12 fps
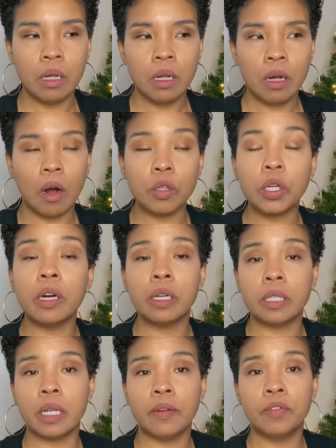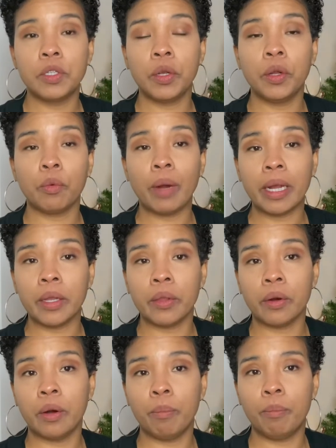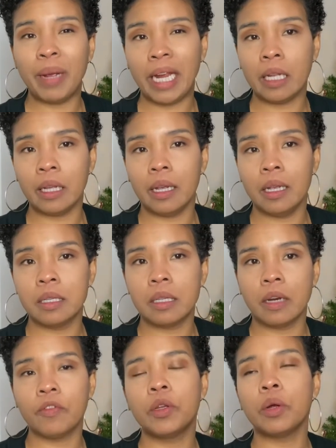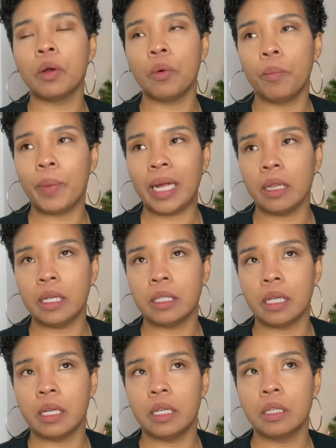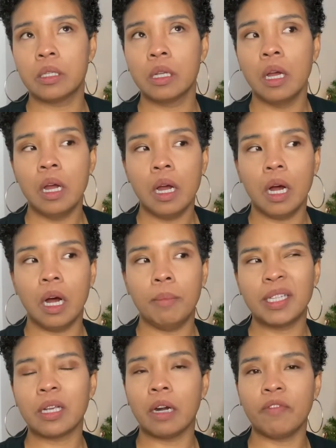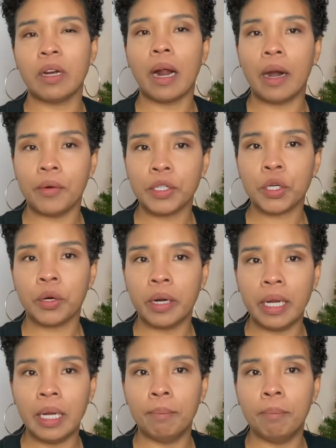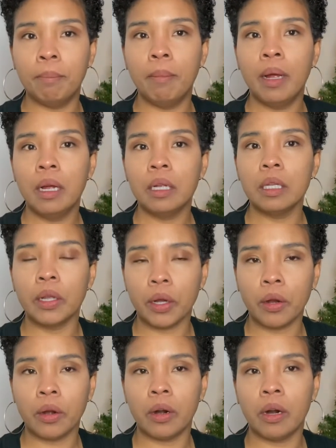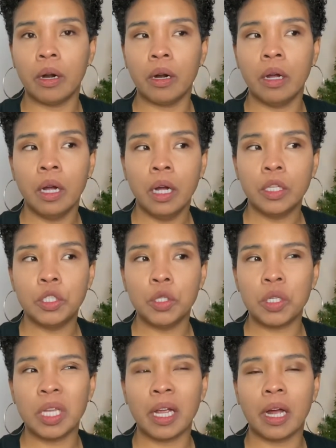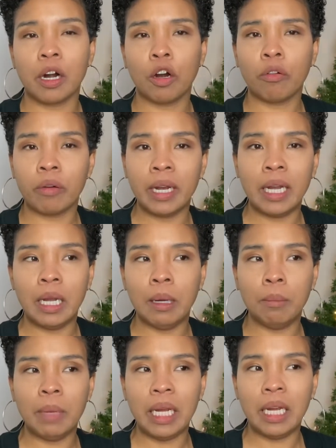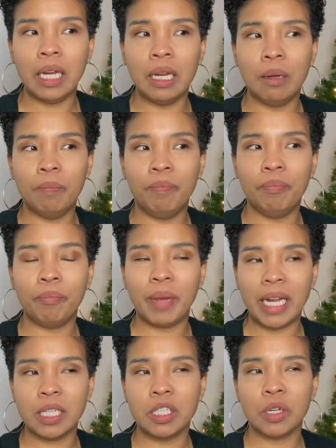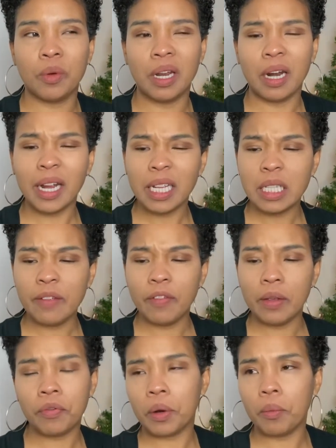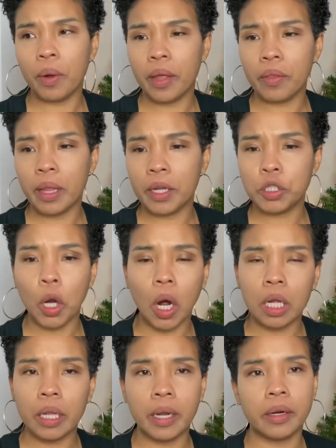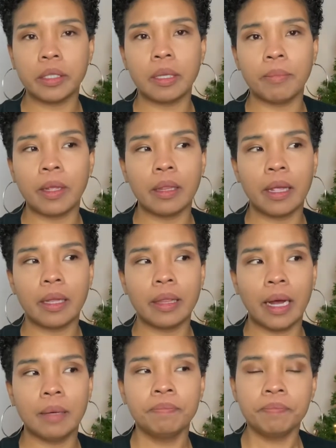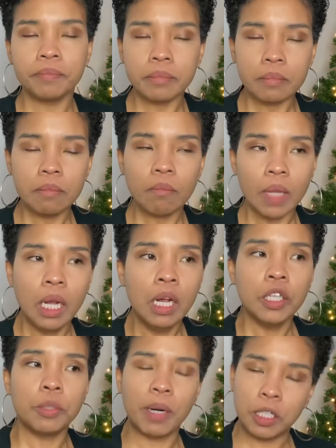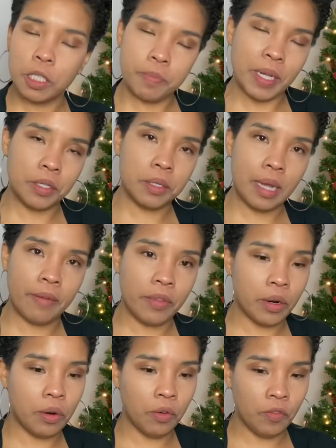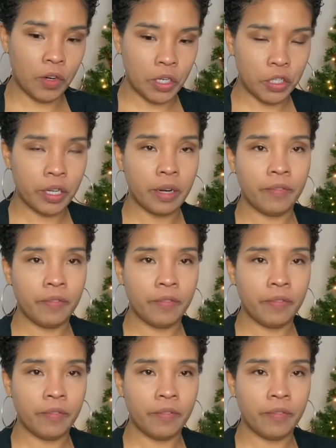alternative to your regular Baileys. And if you don't know what Baileys is, it's kind of an Irish cream liqueur. It's usually got a creamy base to it. And I guess they flavor it with like chocolate or something like that. So Marks and Spencer's have their own version of